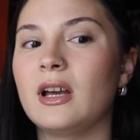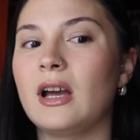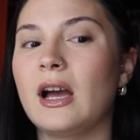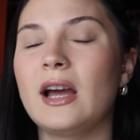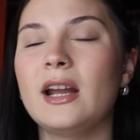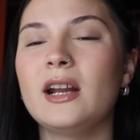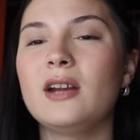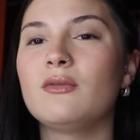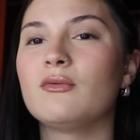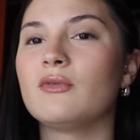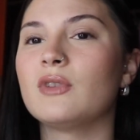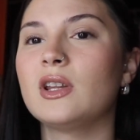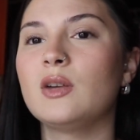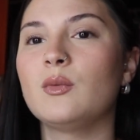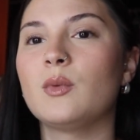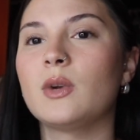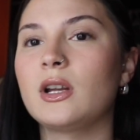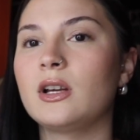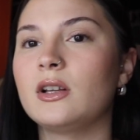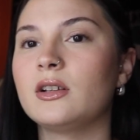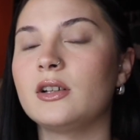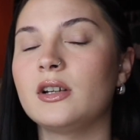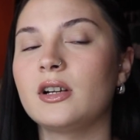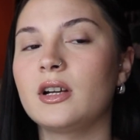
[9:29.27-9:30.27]
I didn't really want
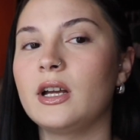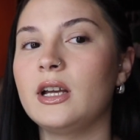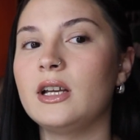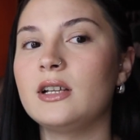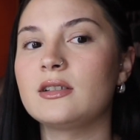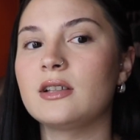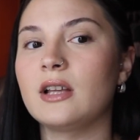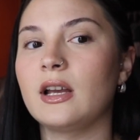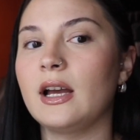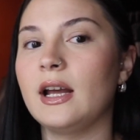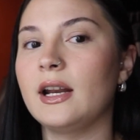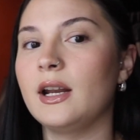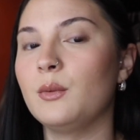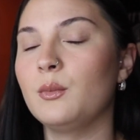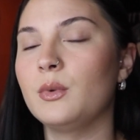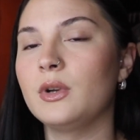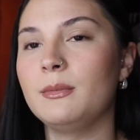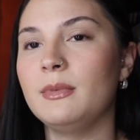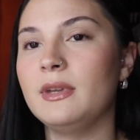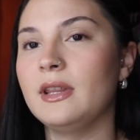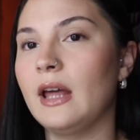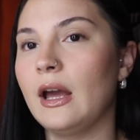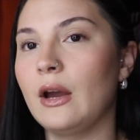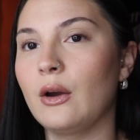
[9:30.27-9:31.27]
a clear case. Like, I didn't want to
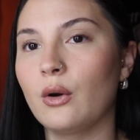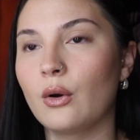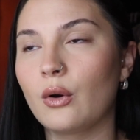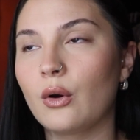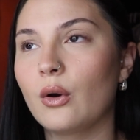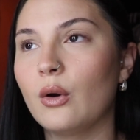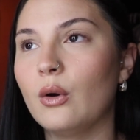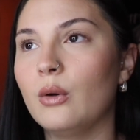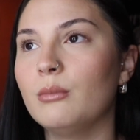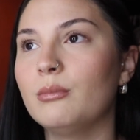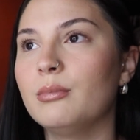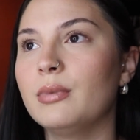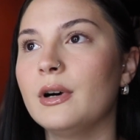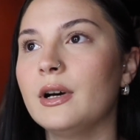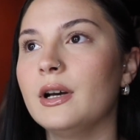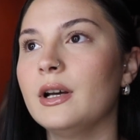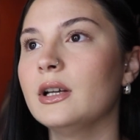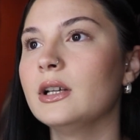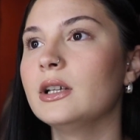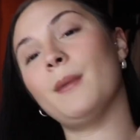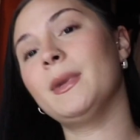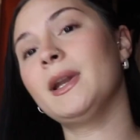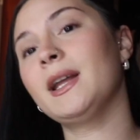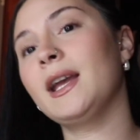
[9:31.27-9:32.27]
be that girl, but
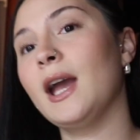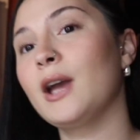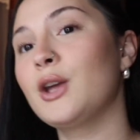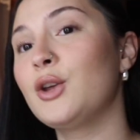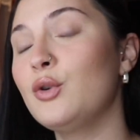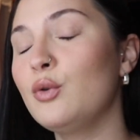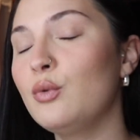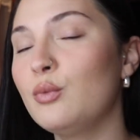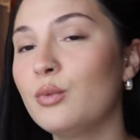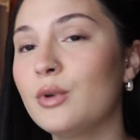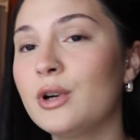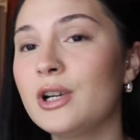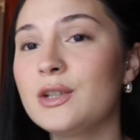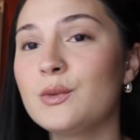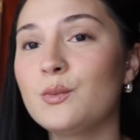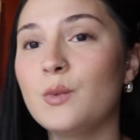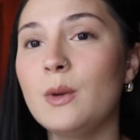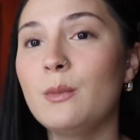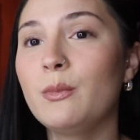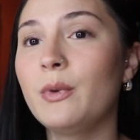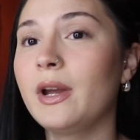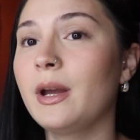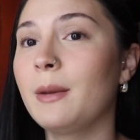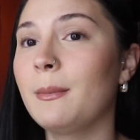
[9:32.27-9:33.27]
I'm gonna get cute ones. We
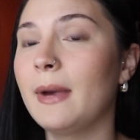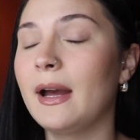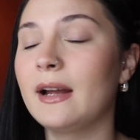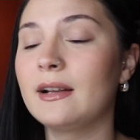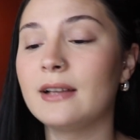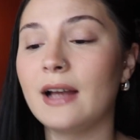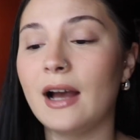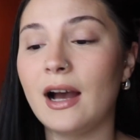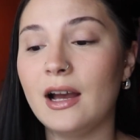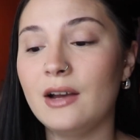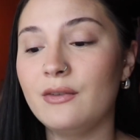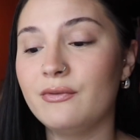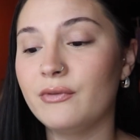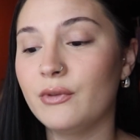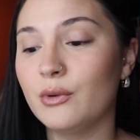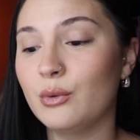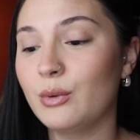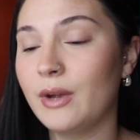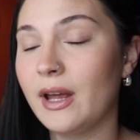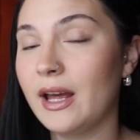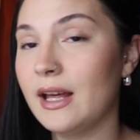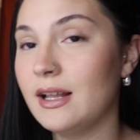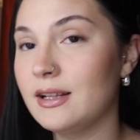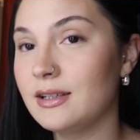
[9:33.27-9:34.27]
bringing back the
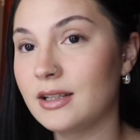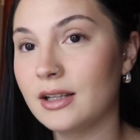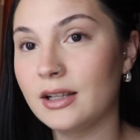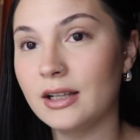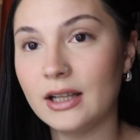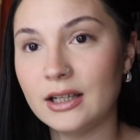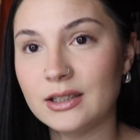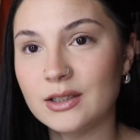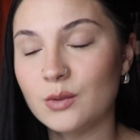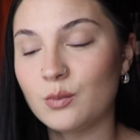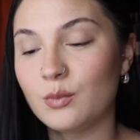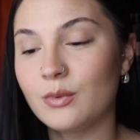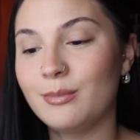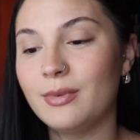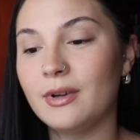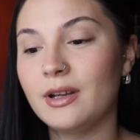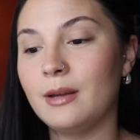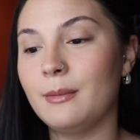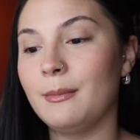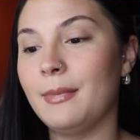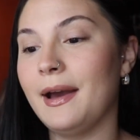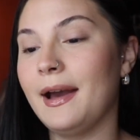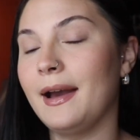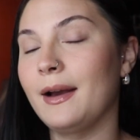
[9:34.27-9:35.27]
iPhone case collection. We
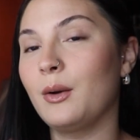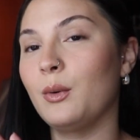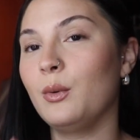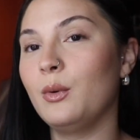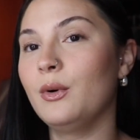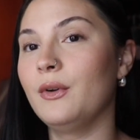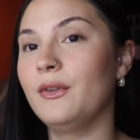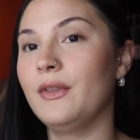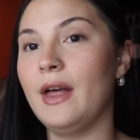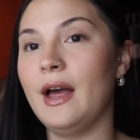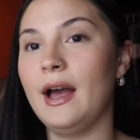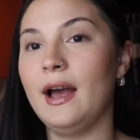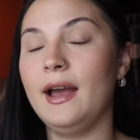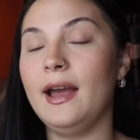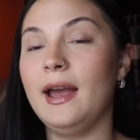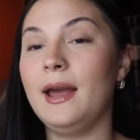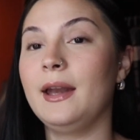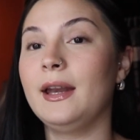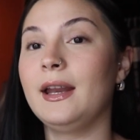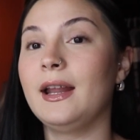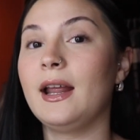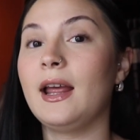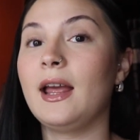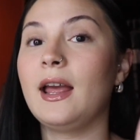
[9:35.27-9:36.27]
bringing back all that.
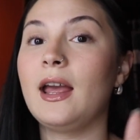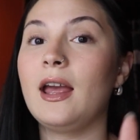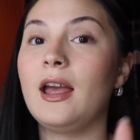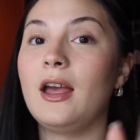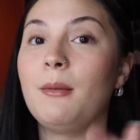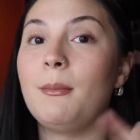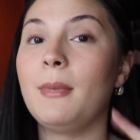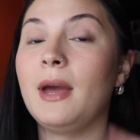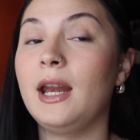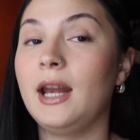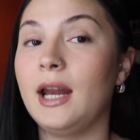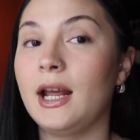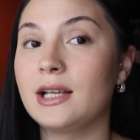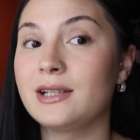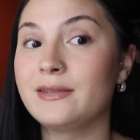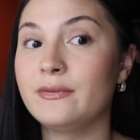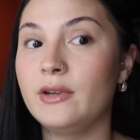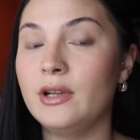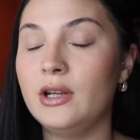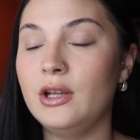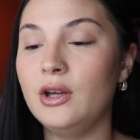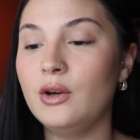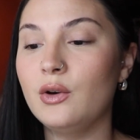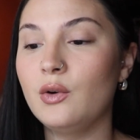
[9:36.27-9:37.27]
And in my next
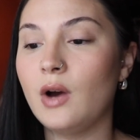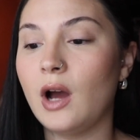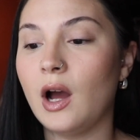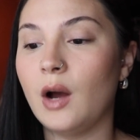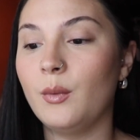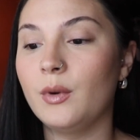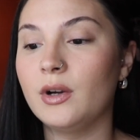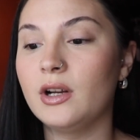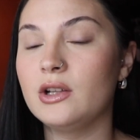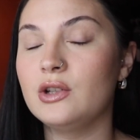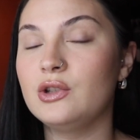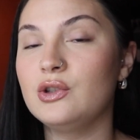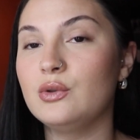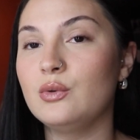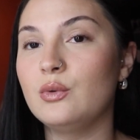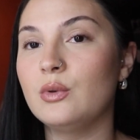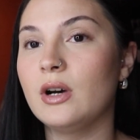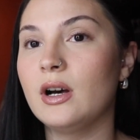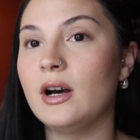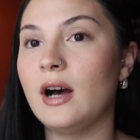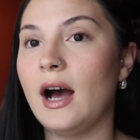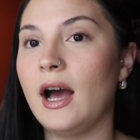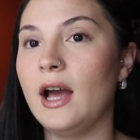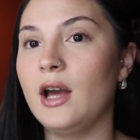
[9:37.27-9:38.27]
video, I want to do
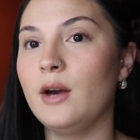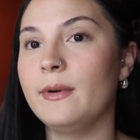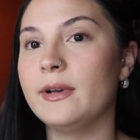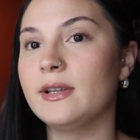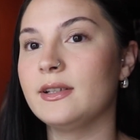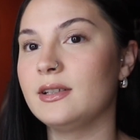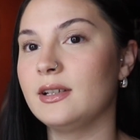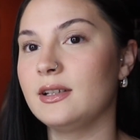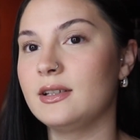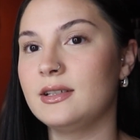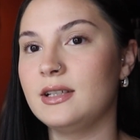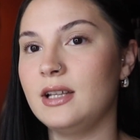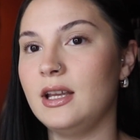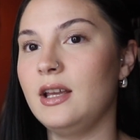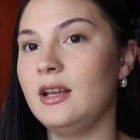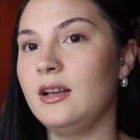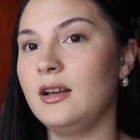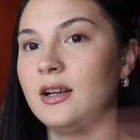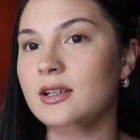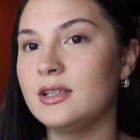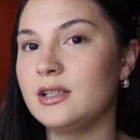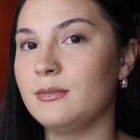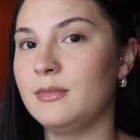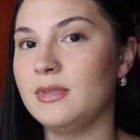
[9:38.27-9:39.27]
a iOS 16
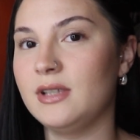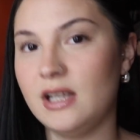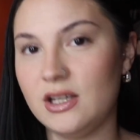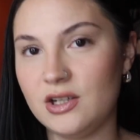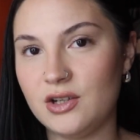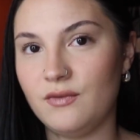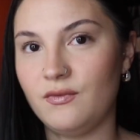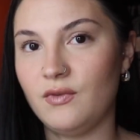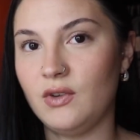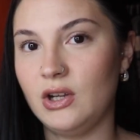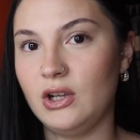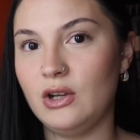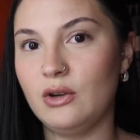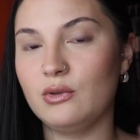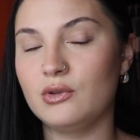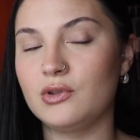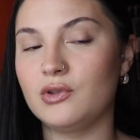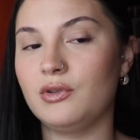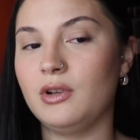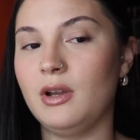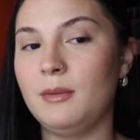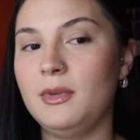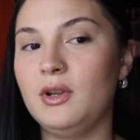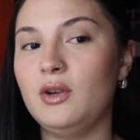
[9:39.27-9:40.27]
customization video.
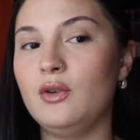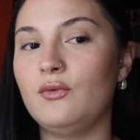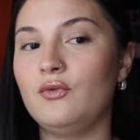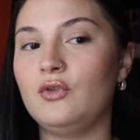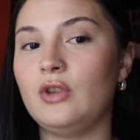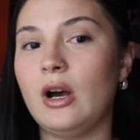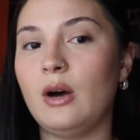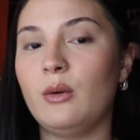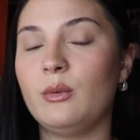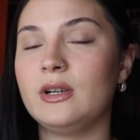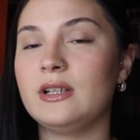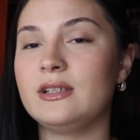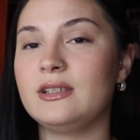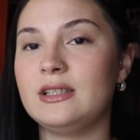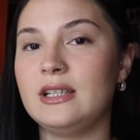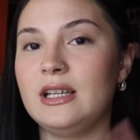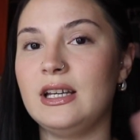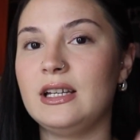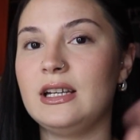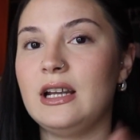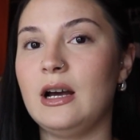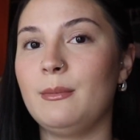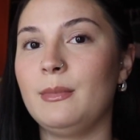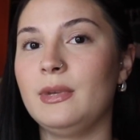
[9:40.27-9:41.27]
So let me know if y'all want to see
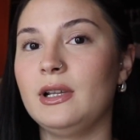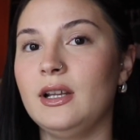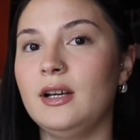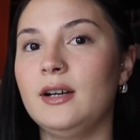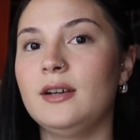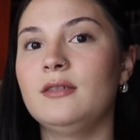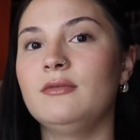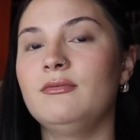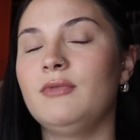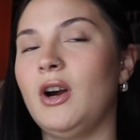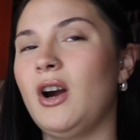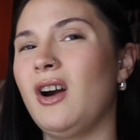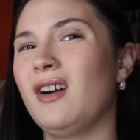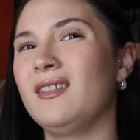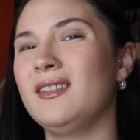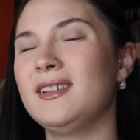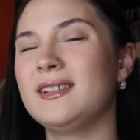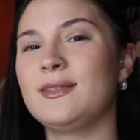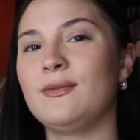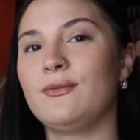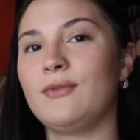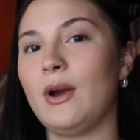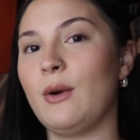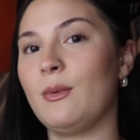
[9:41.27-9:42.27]
it down below.
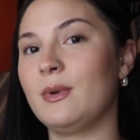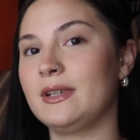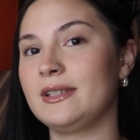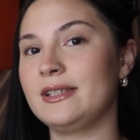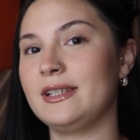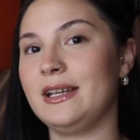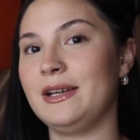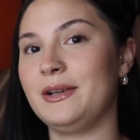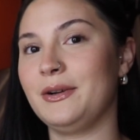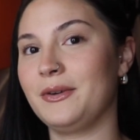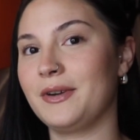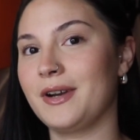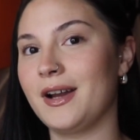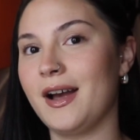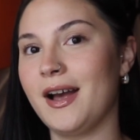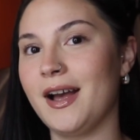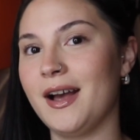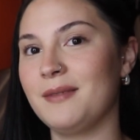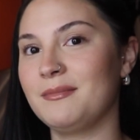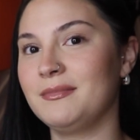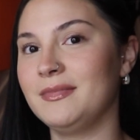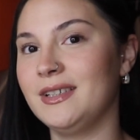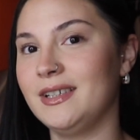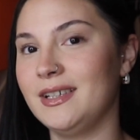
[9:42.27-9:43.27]
Regardless if y'all want to see it or not,
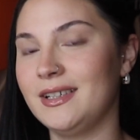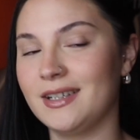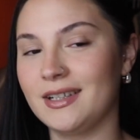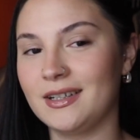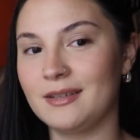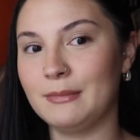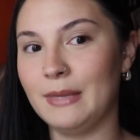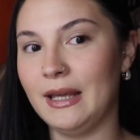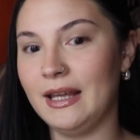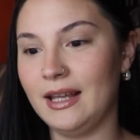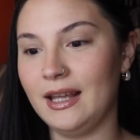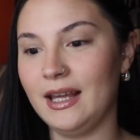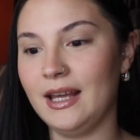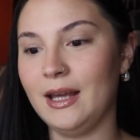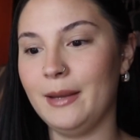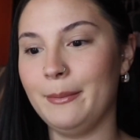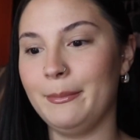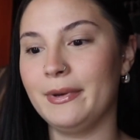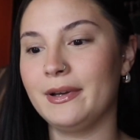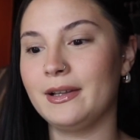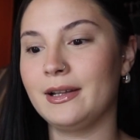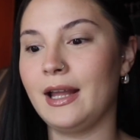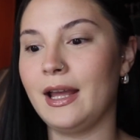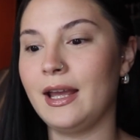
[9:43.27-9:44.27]
I'm gonna make it.
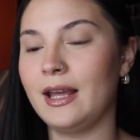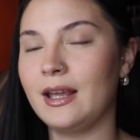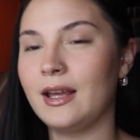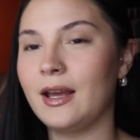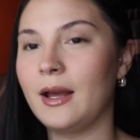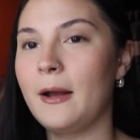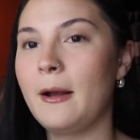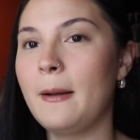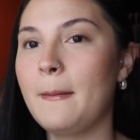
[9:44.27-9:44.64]
But like,